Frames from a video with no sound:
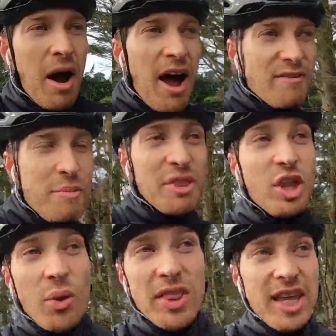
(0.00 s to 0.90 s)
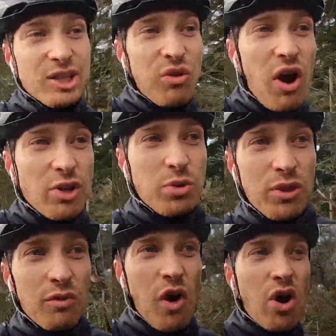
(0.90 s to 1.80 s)
But I have been doing these rides with
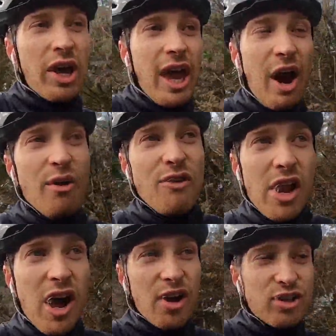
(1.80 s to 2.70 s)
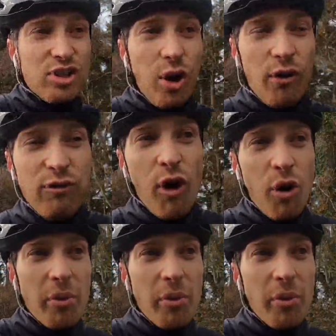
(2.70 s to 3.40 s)
the Rocket over the last sort of 4